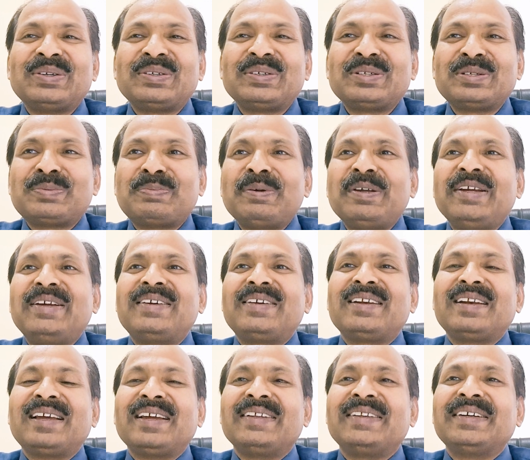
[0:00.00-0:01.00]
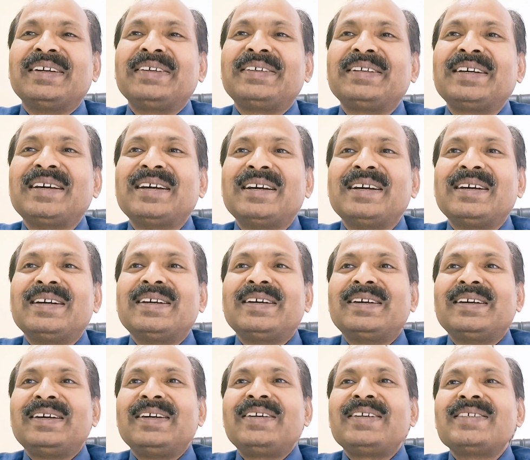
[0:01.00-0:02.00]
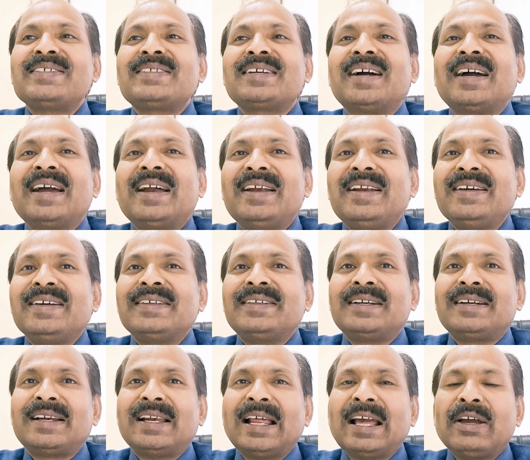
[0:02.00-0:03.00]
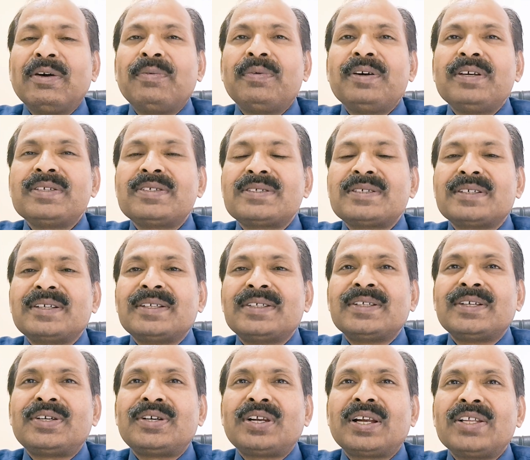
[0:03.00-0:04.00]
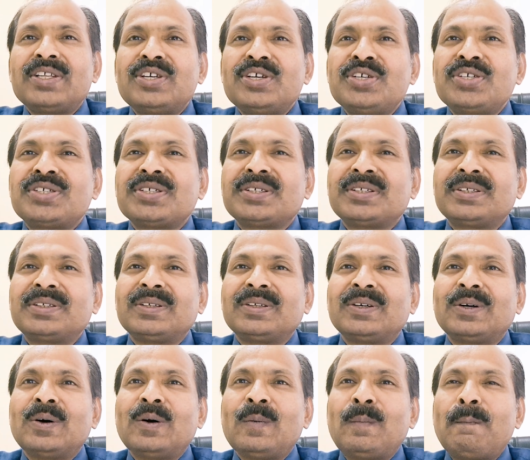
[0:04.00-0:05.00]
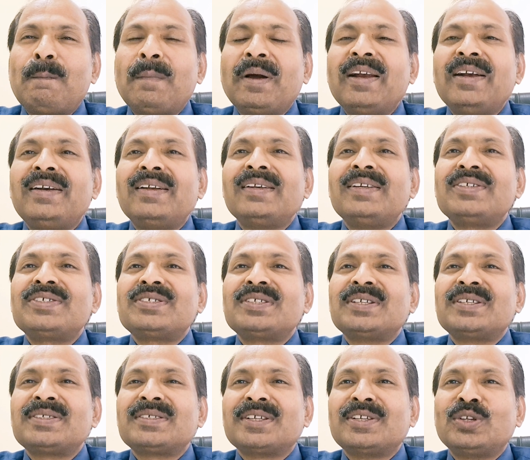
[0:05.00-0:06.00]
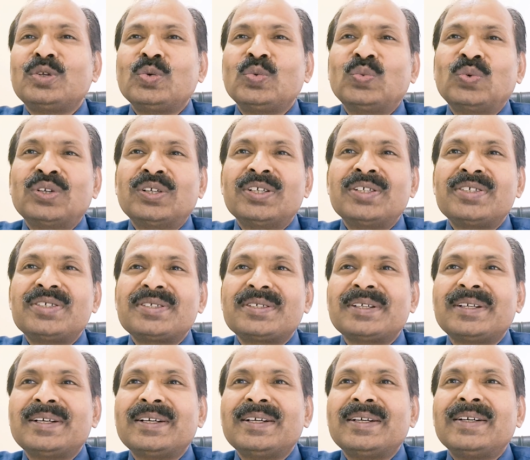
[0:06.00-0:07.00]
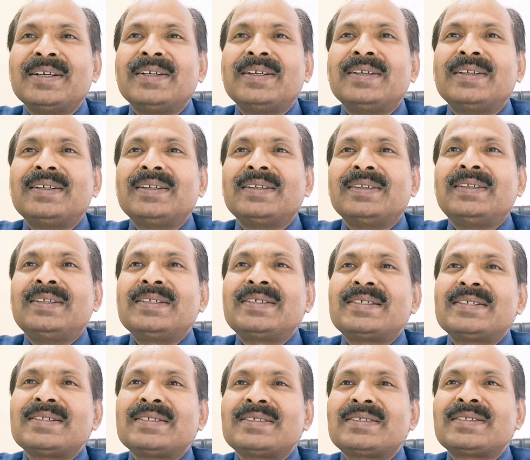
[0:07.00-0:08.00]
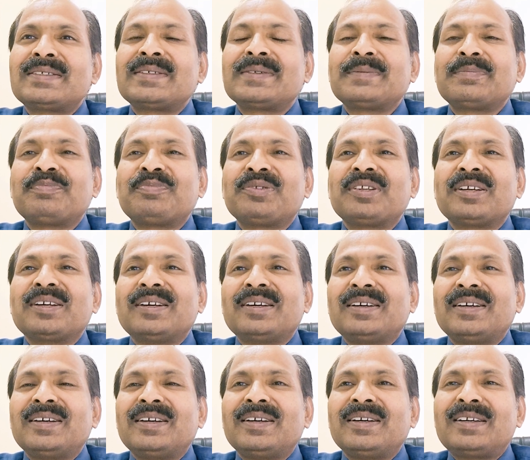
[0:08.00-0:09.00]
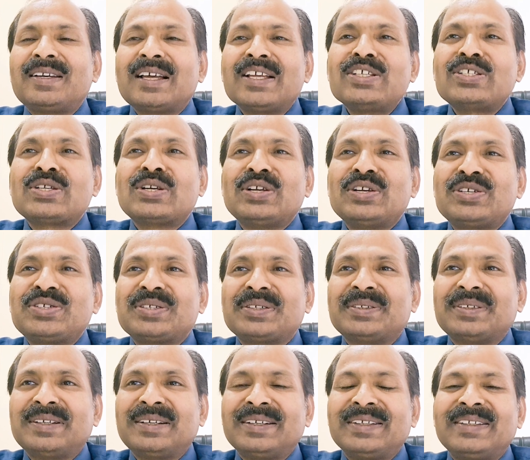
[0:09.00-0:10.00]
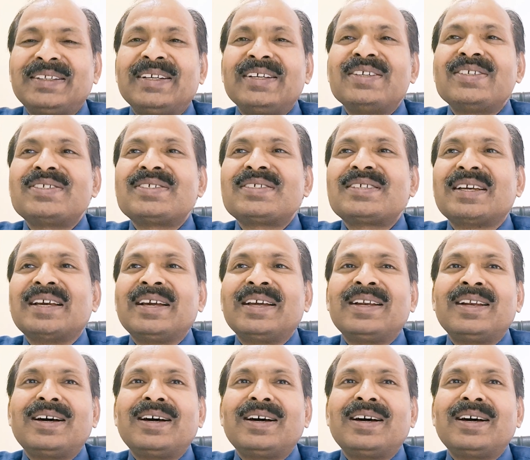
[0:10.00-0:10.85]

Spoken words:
speak like that. It is the idea that language is a transition of mental states into words. This is translation. There is an